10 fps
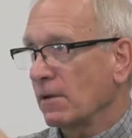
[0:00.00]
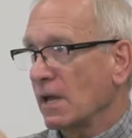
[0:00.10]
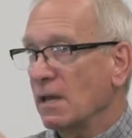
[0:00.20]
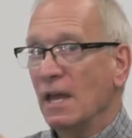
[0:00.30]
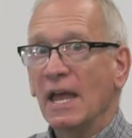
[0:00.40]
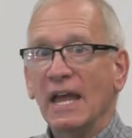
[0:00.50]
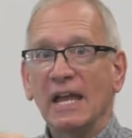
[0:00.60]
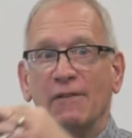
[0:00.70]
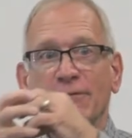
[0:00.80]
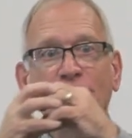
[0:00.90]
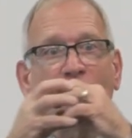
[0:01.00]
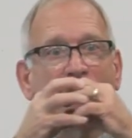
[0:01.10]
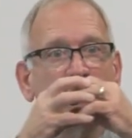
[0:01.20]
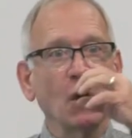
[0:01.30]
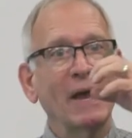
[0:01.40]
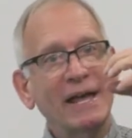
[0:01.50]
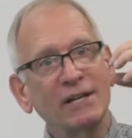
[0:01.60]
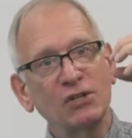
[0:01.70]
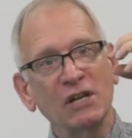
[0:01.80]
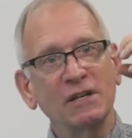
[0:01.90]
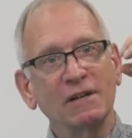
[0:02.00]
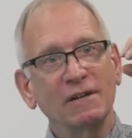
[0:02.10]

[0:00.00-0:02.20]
Okay? If you've got no antigen,